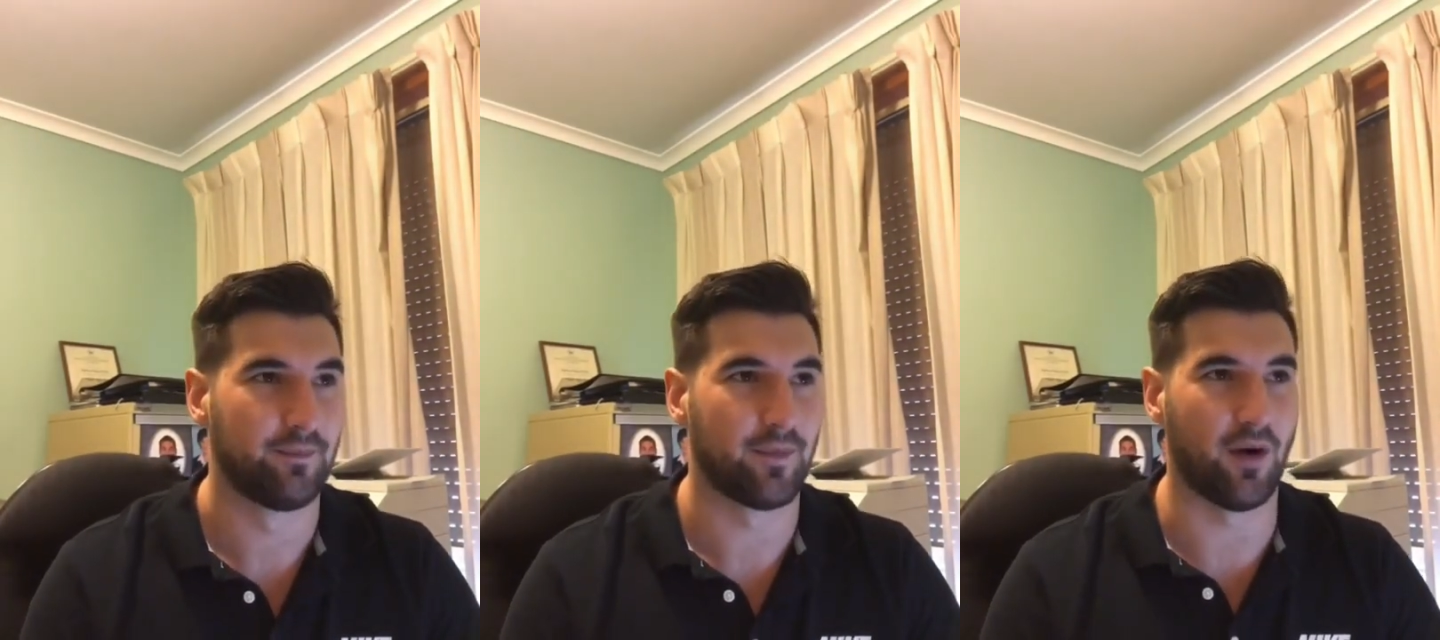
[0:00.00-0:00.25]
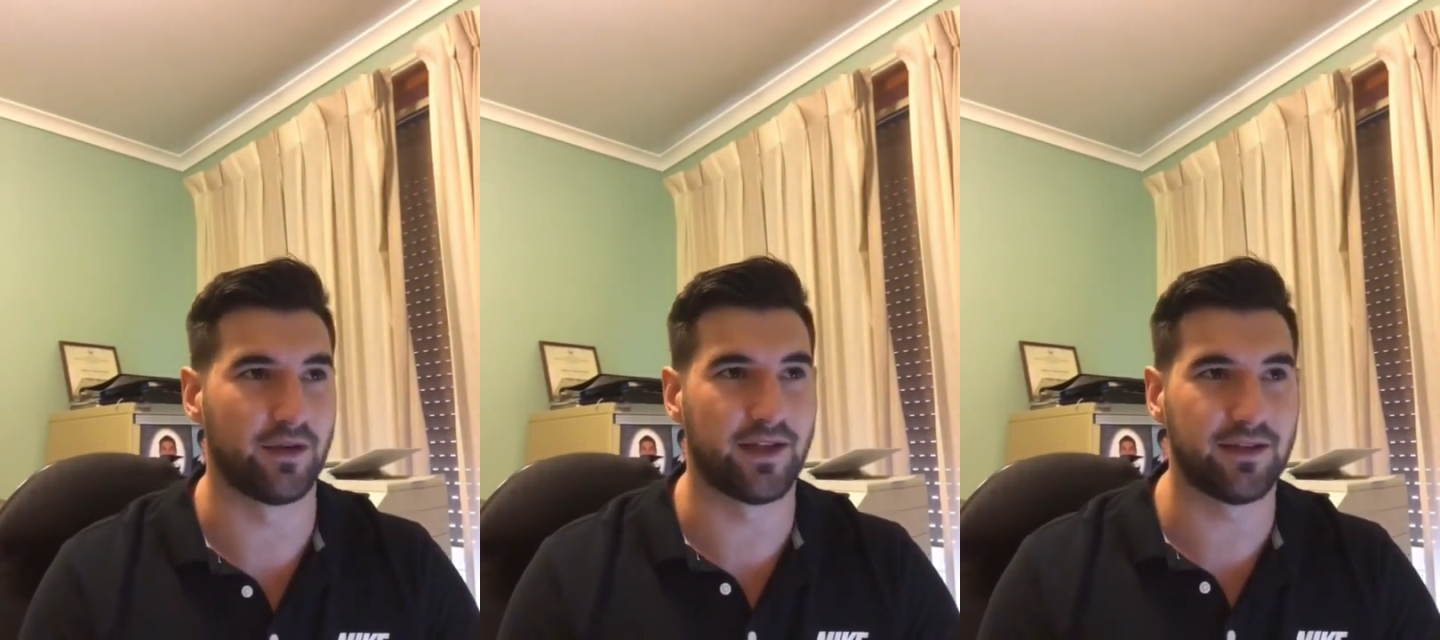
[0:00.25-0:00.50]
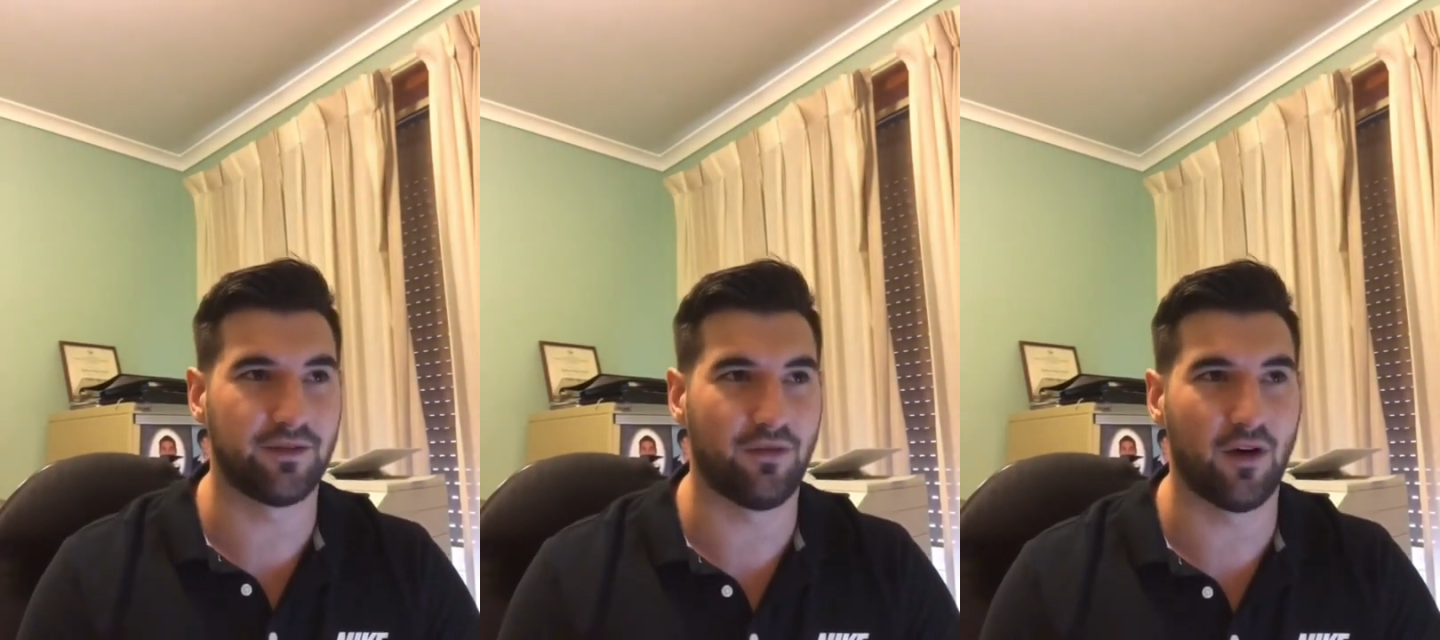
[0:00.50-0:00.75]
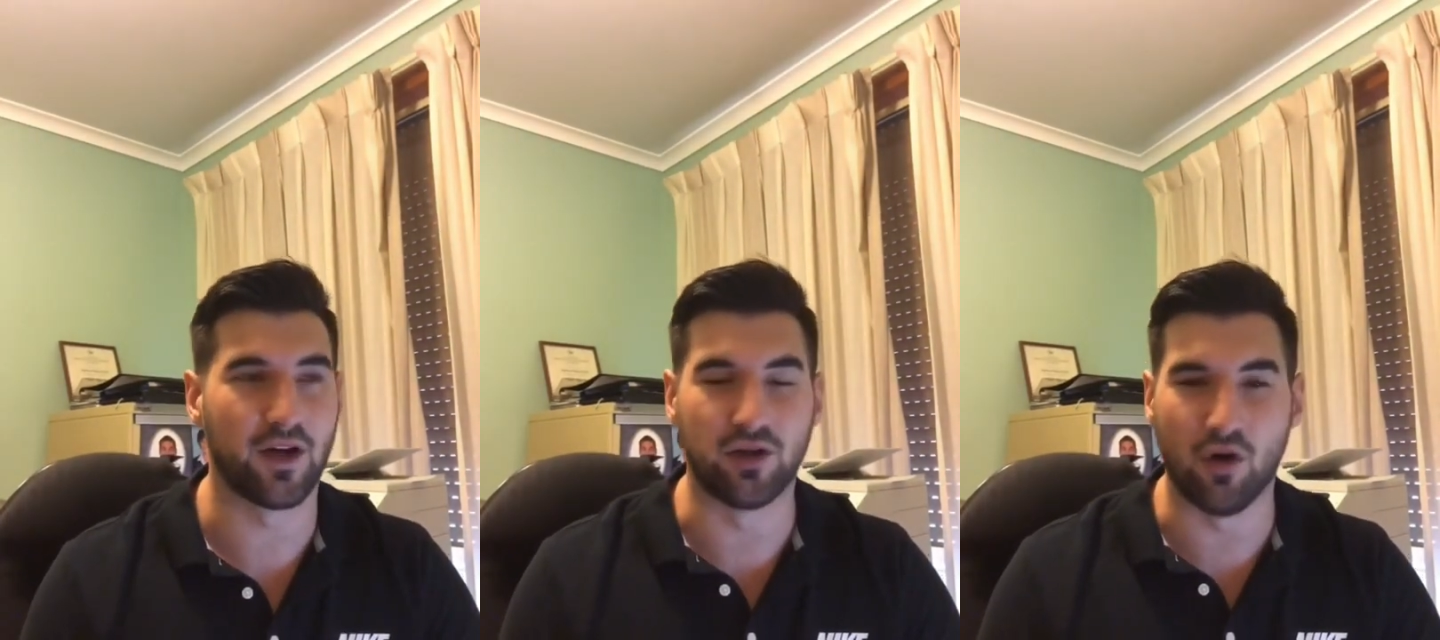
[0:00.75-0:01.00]

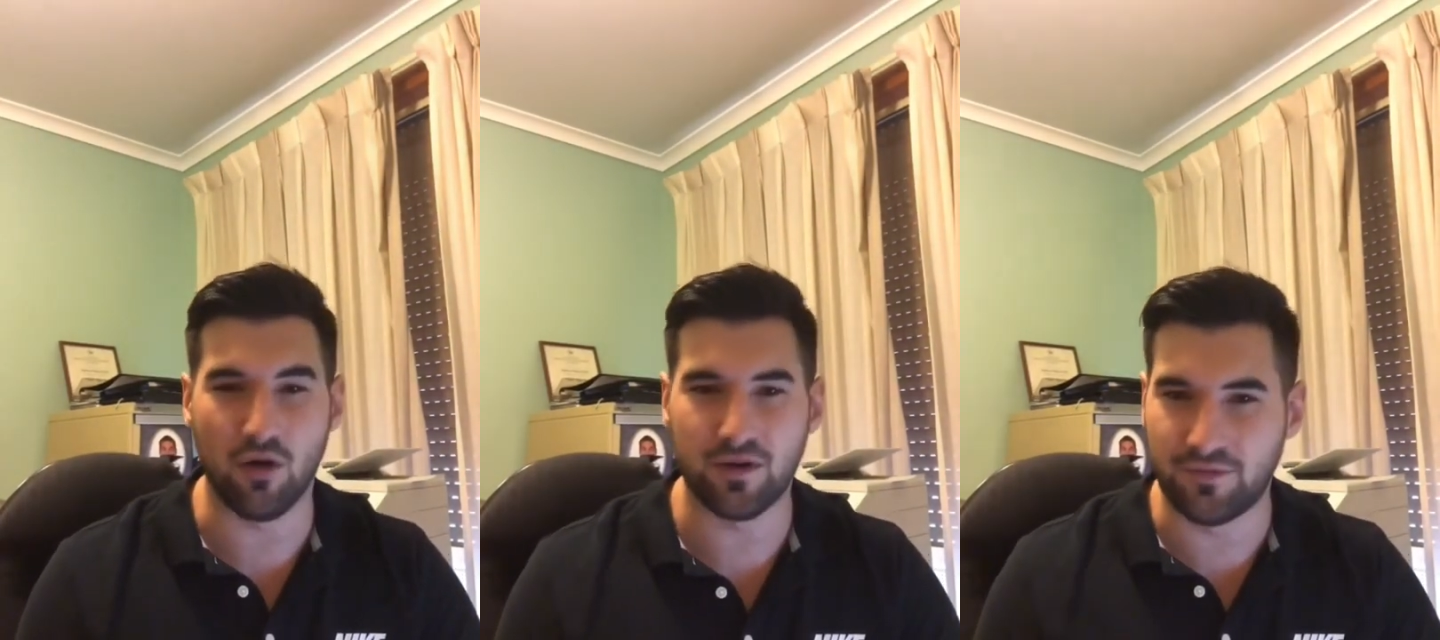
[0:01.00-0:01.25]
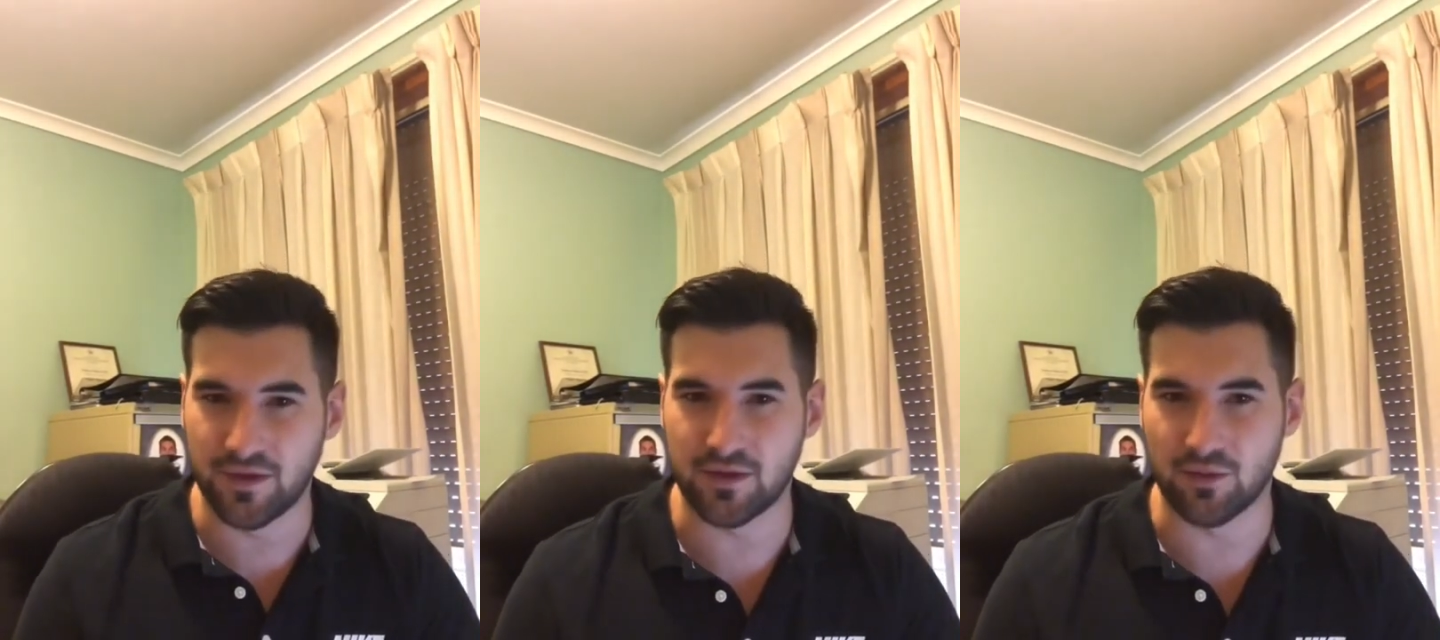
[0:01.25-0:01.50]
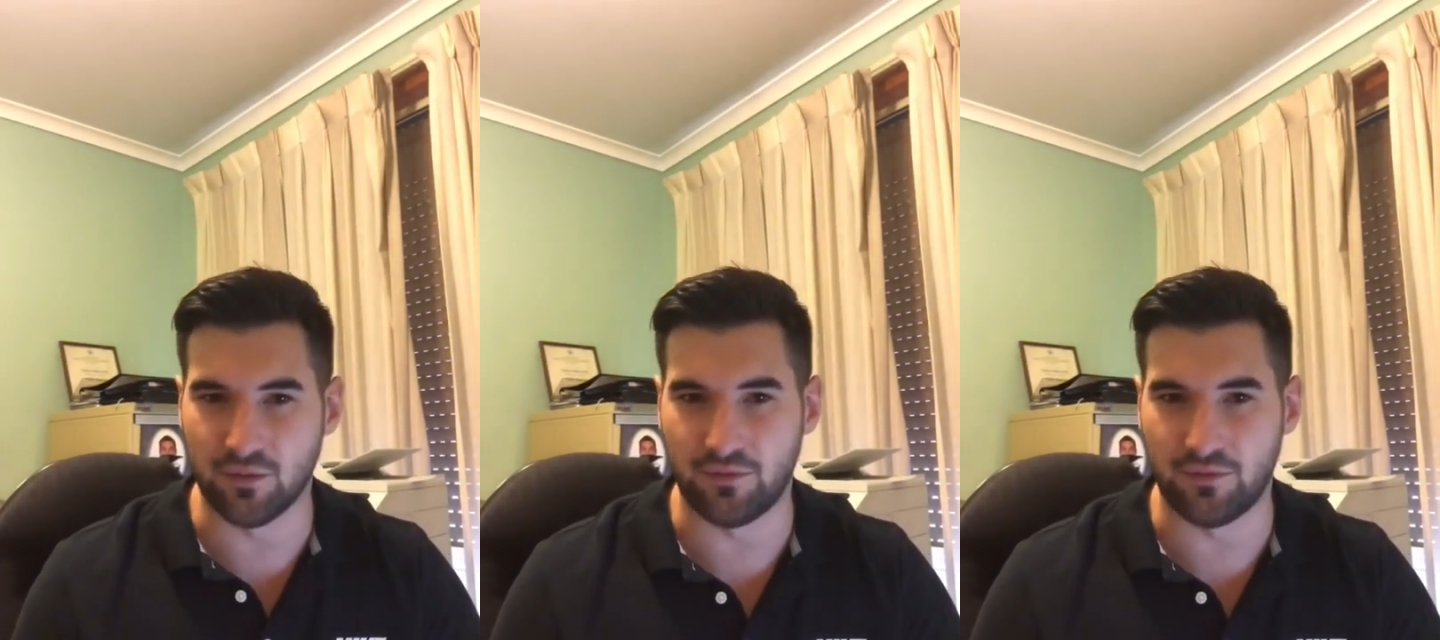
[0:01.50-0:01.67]
identifying non-physical